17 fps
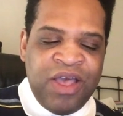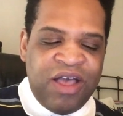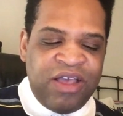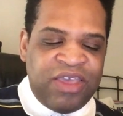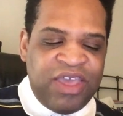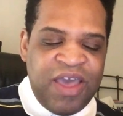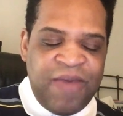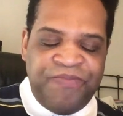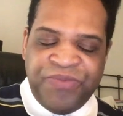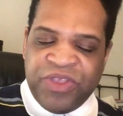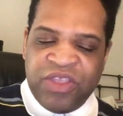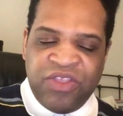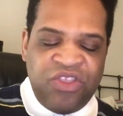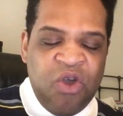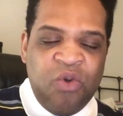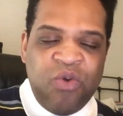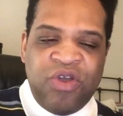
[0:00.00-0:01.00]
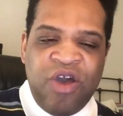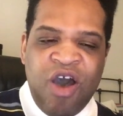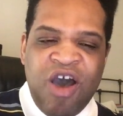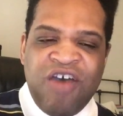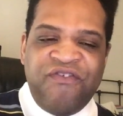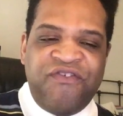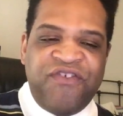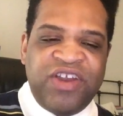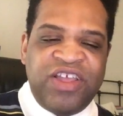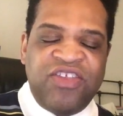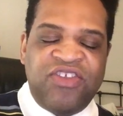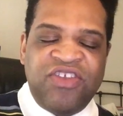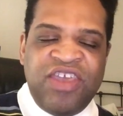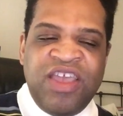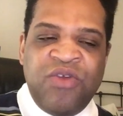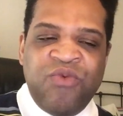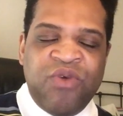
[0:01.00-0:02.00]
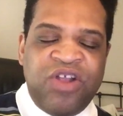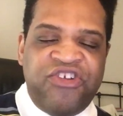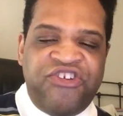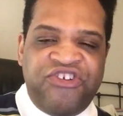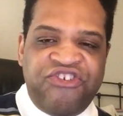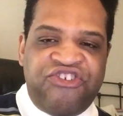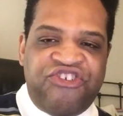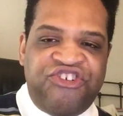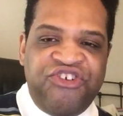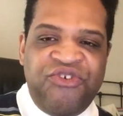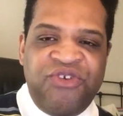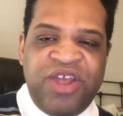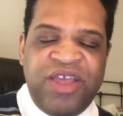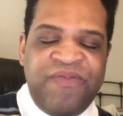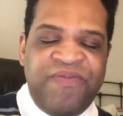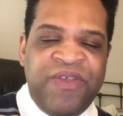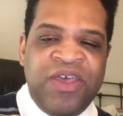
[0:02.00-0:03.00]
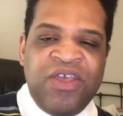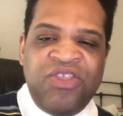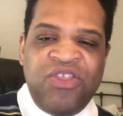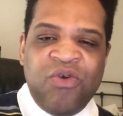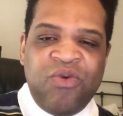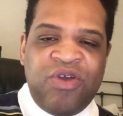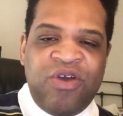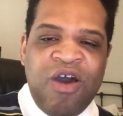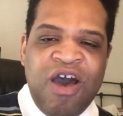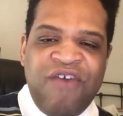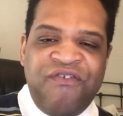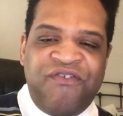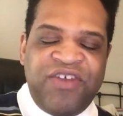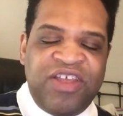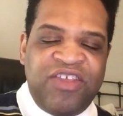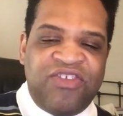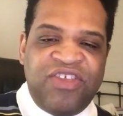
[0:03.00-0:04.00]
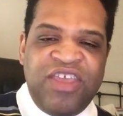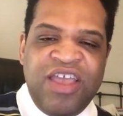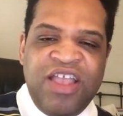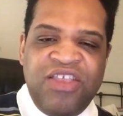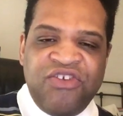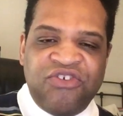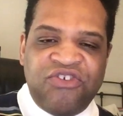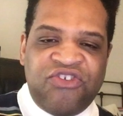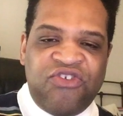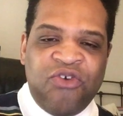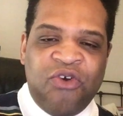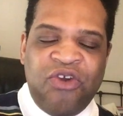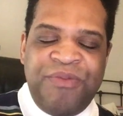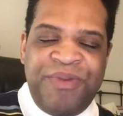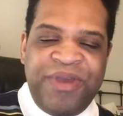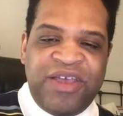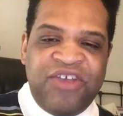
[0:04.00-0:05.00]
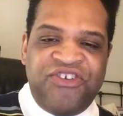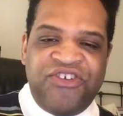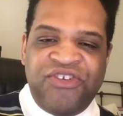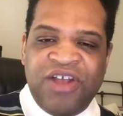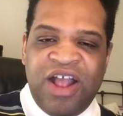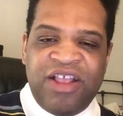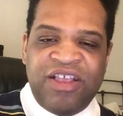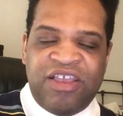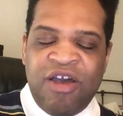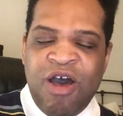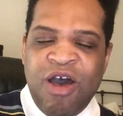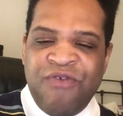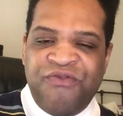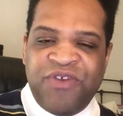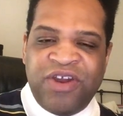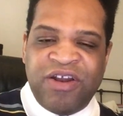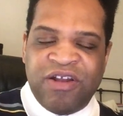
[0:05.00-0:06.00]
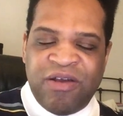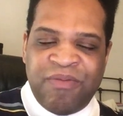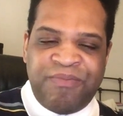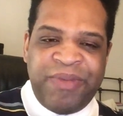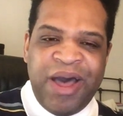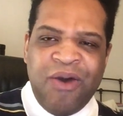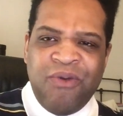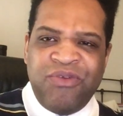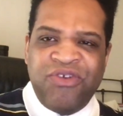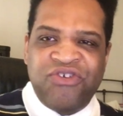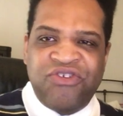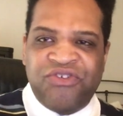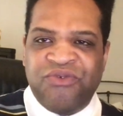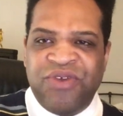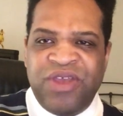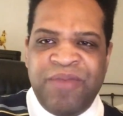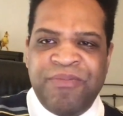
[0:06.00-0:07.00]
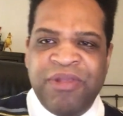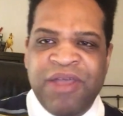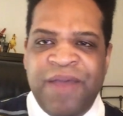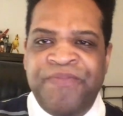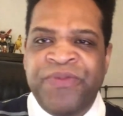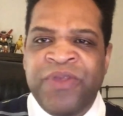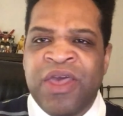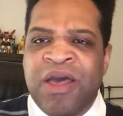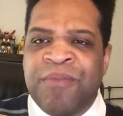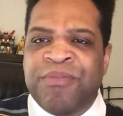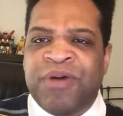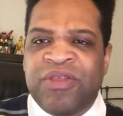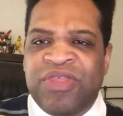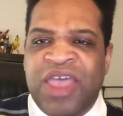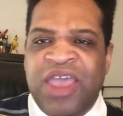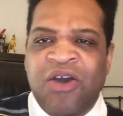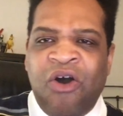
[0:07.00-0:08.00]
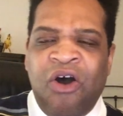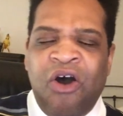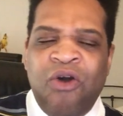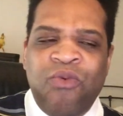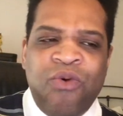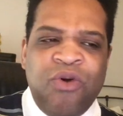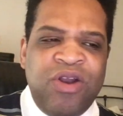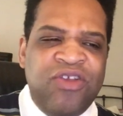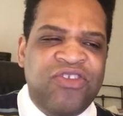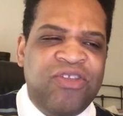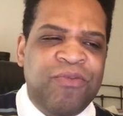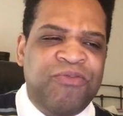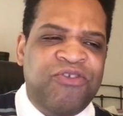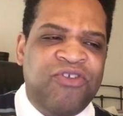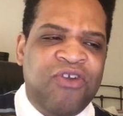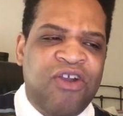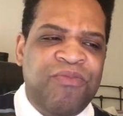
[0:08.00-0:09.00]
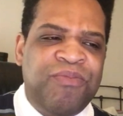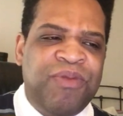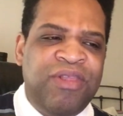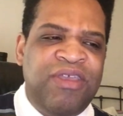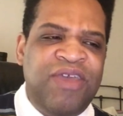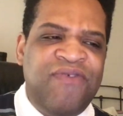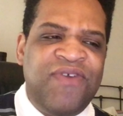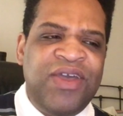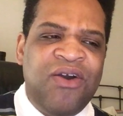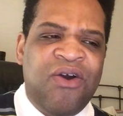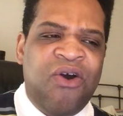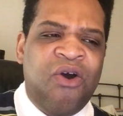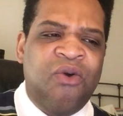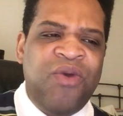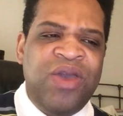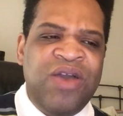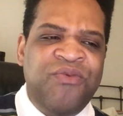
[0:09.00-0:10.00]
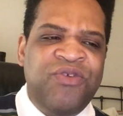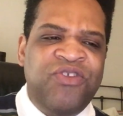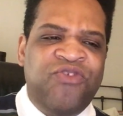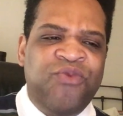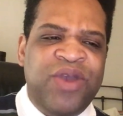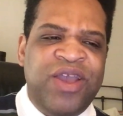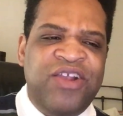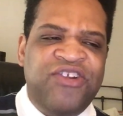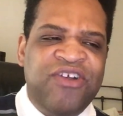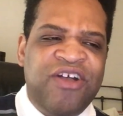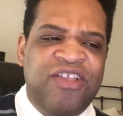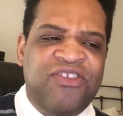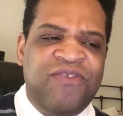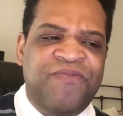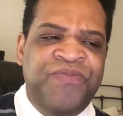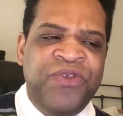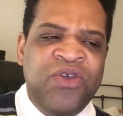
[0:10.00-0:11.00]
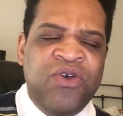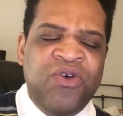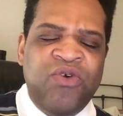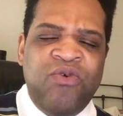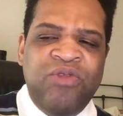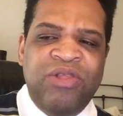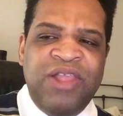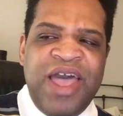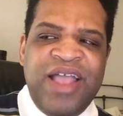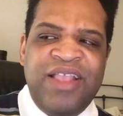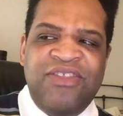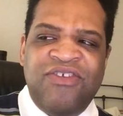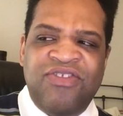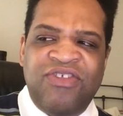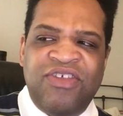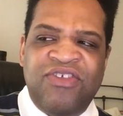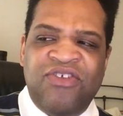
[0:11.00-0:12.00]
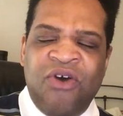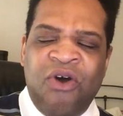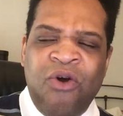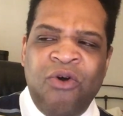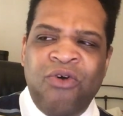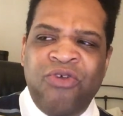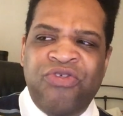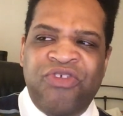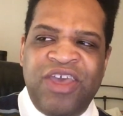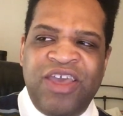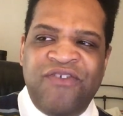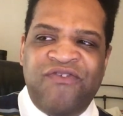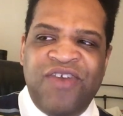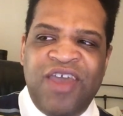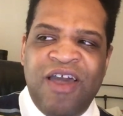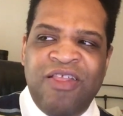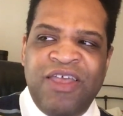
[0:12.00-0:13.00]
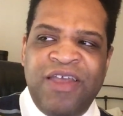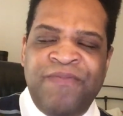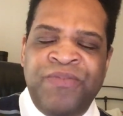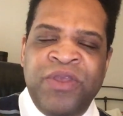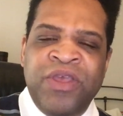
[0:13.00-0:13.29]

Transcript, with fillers: Again, no confidence in what you're shooting, no confidence in your story because you're not confident about your screenplay, but they all want us to start believing, oh, it was Dwayne Johnson who led to this whole thing failing.